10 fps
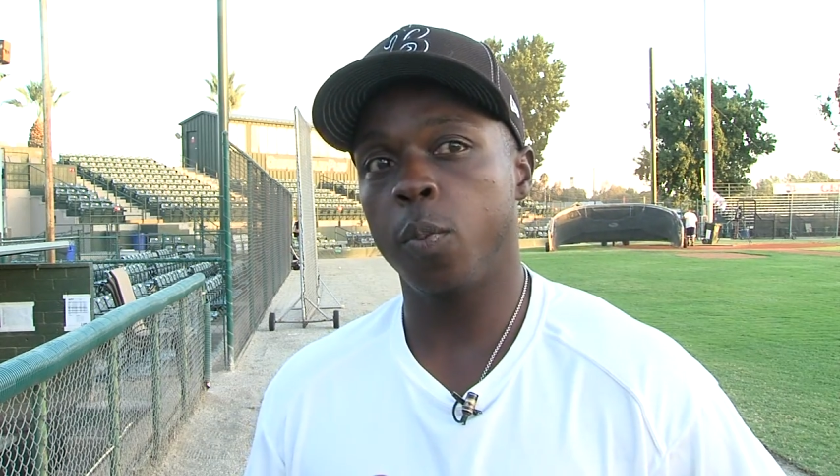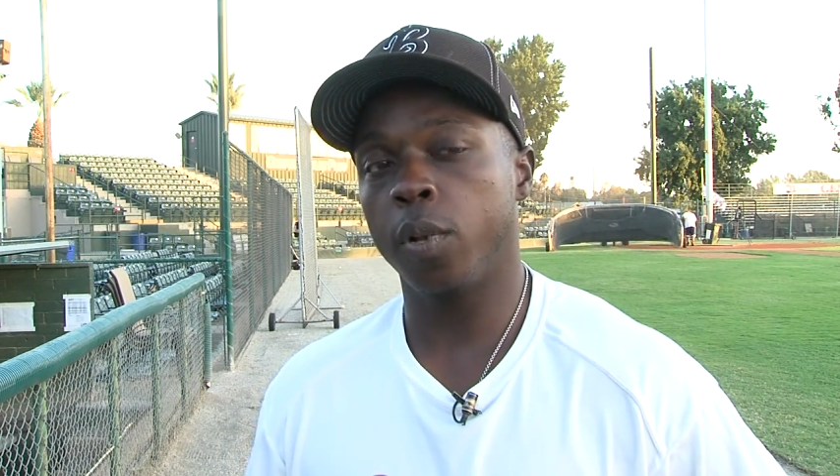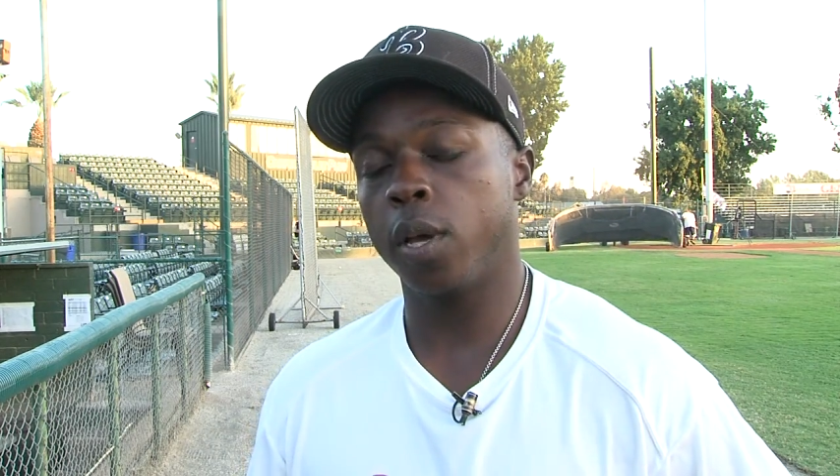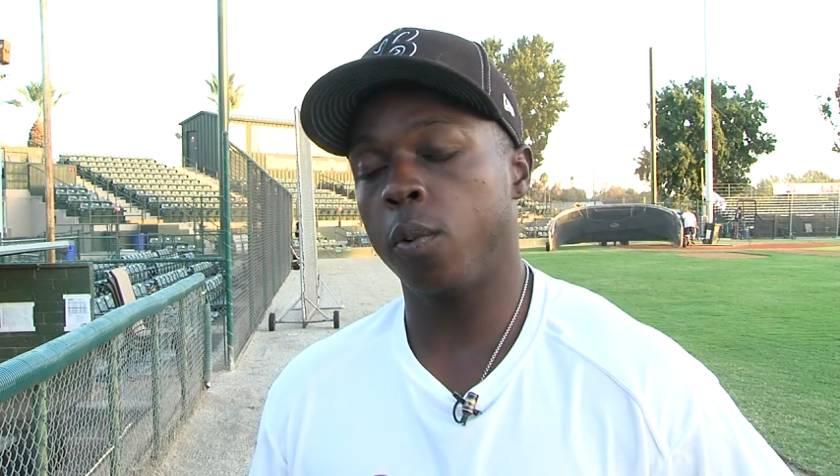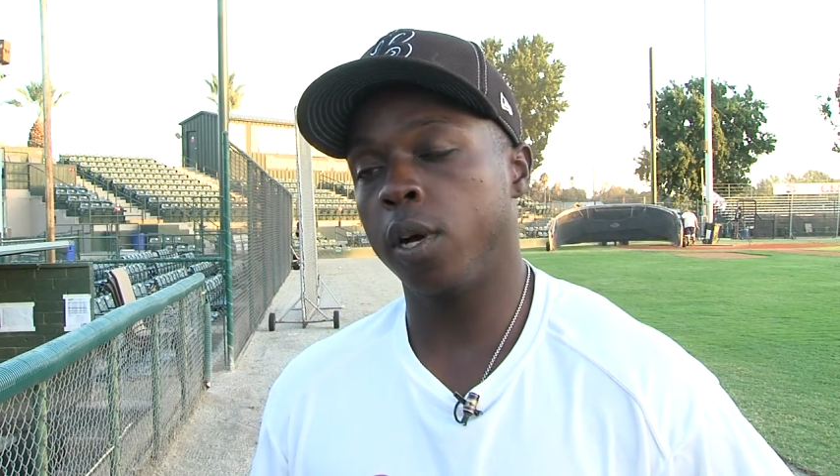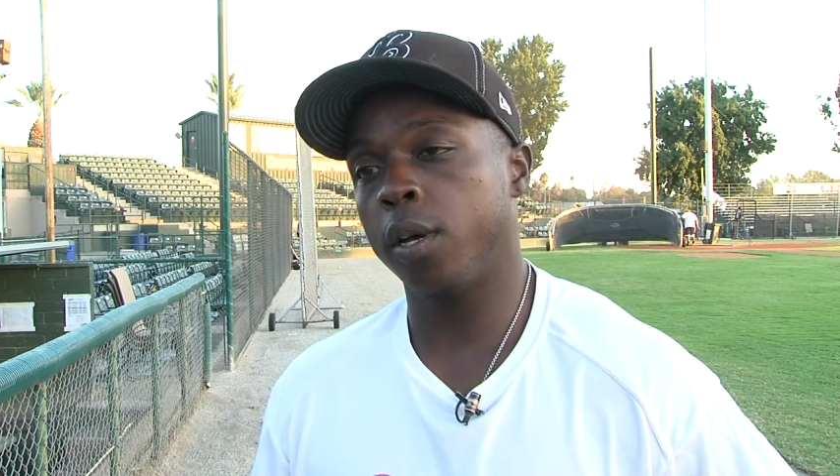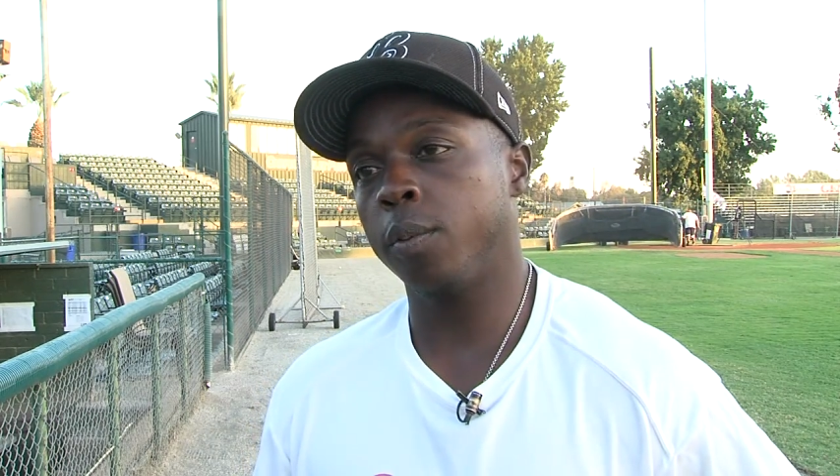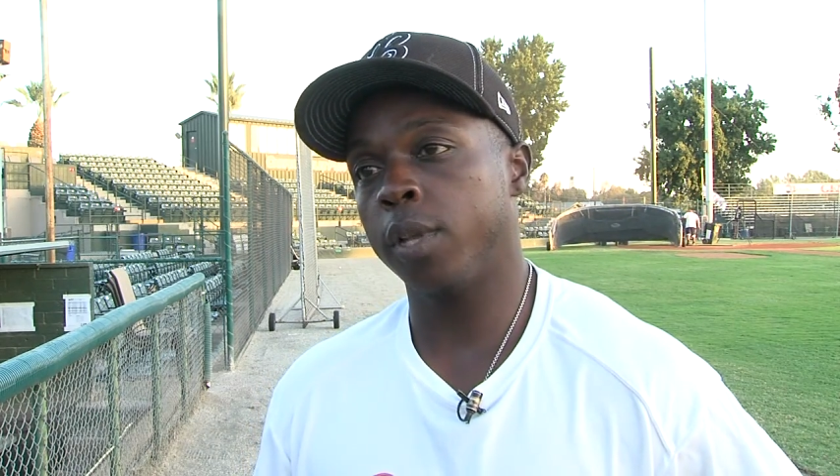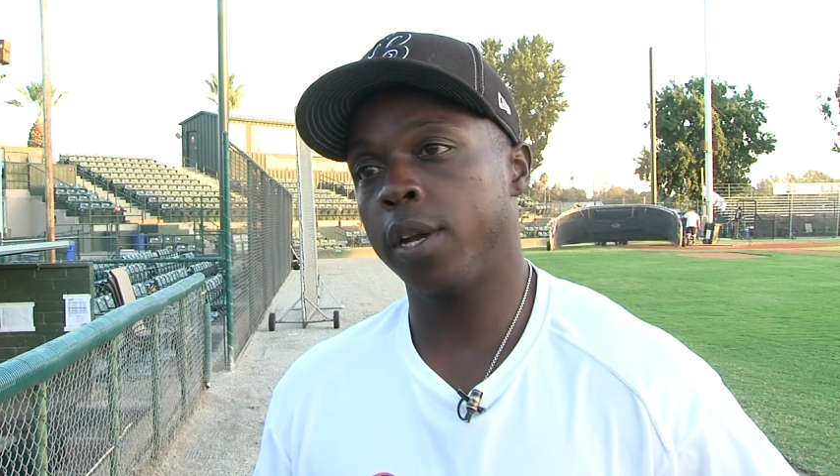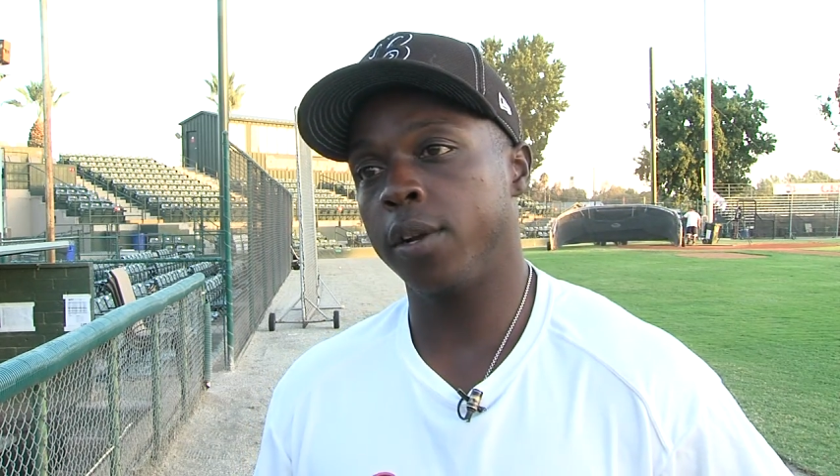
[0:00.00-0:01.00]
playing well
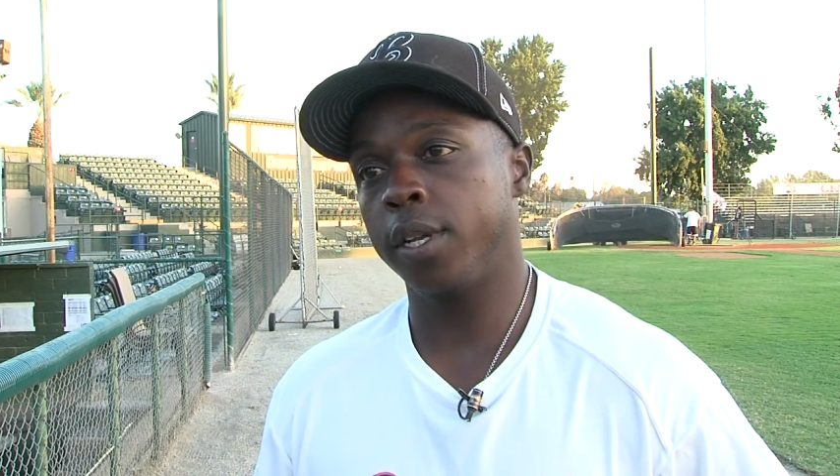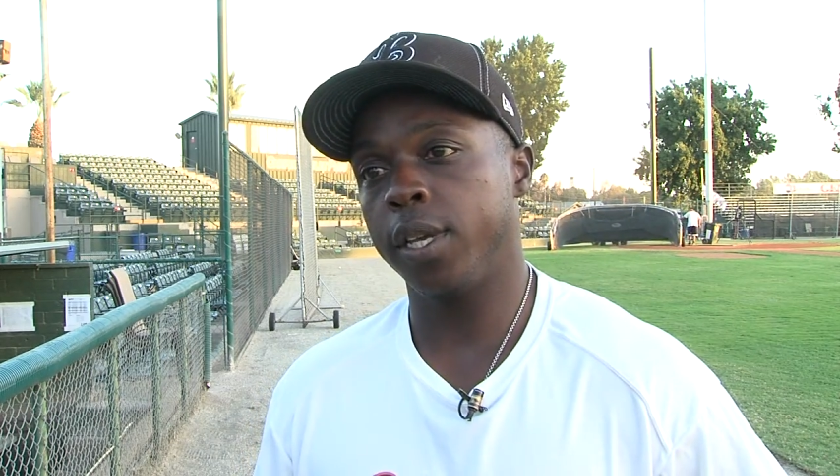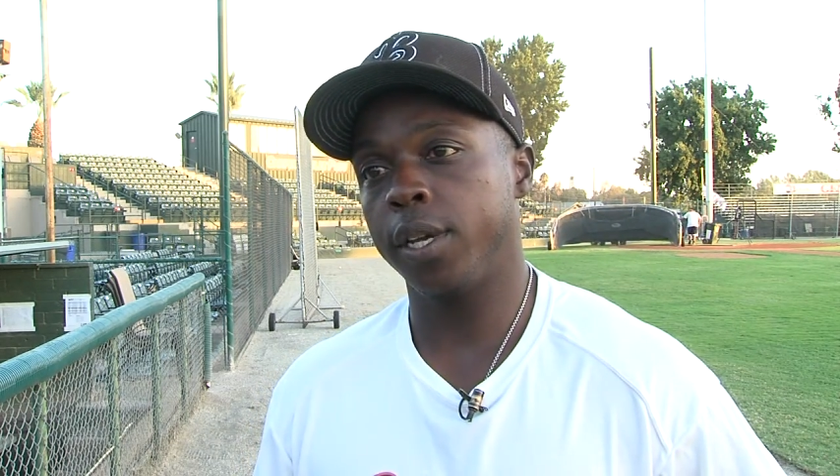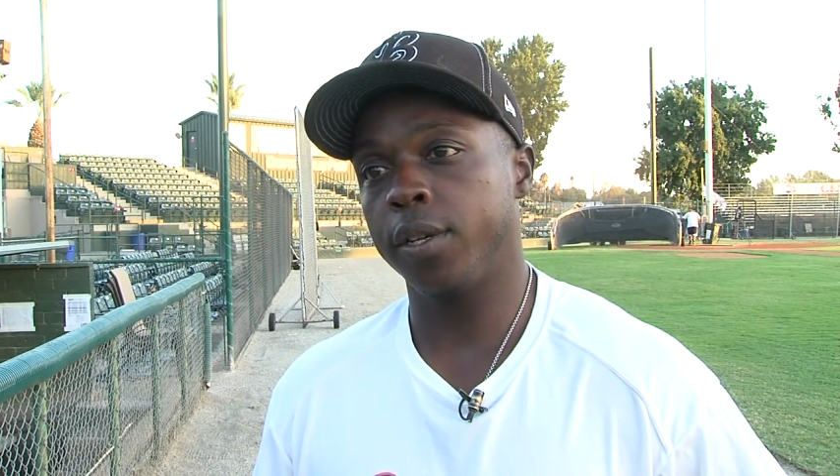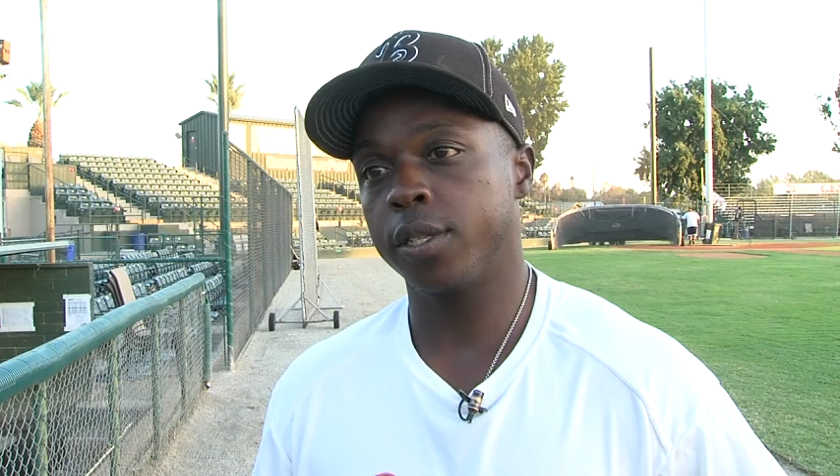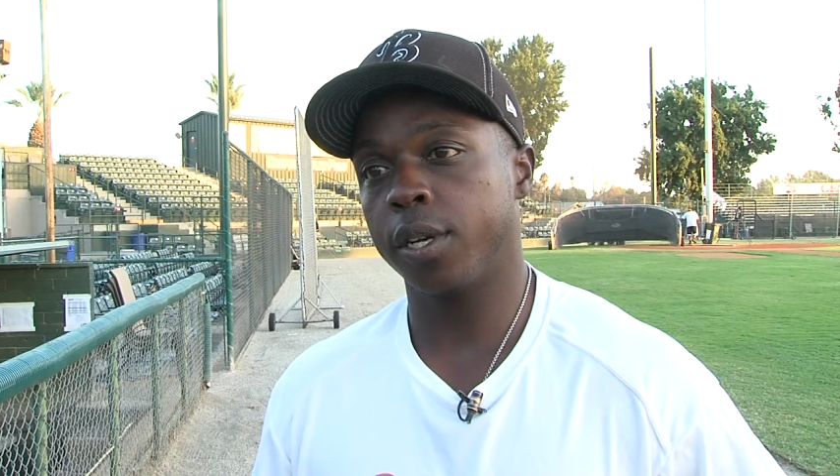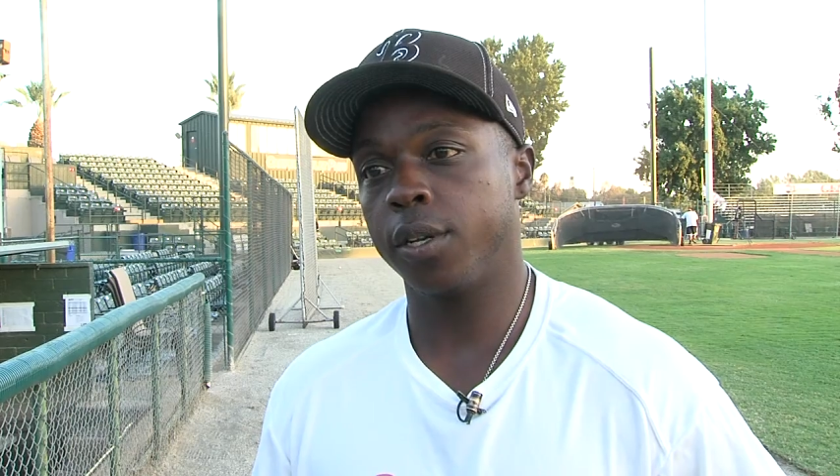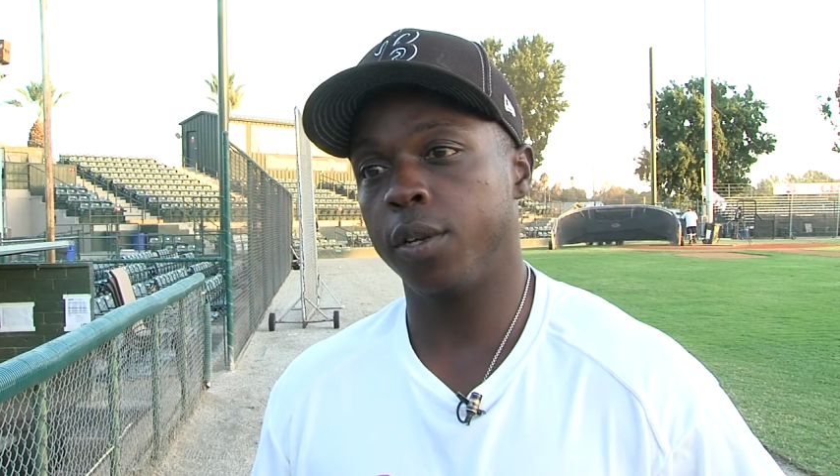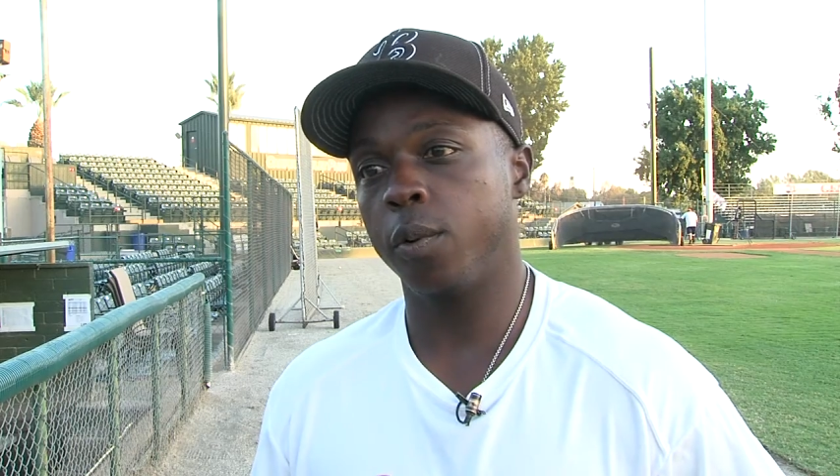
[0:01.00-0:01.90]
later in the year and started doing